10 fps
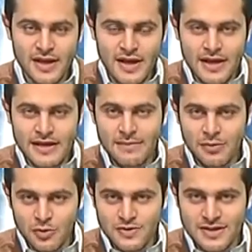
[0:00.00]

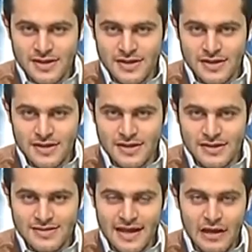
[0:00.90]
Yabroud
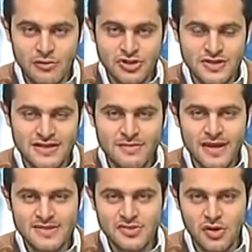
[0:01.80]
town, which is the main
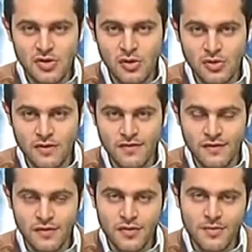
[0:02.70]
stronghold of the
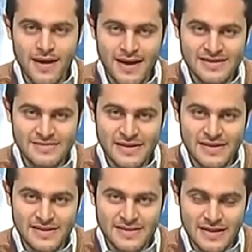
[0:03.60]
foreign-backed
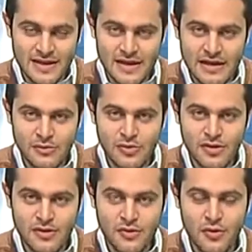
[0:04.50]
militants in Qalamoun
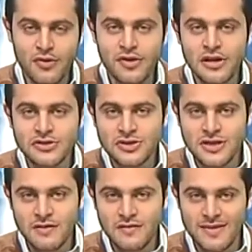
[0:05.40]
in the northern
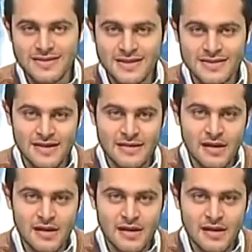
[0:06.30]
countryside of Damascus, and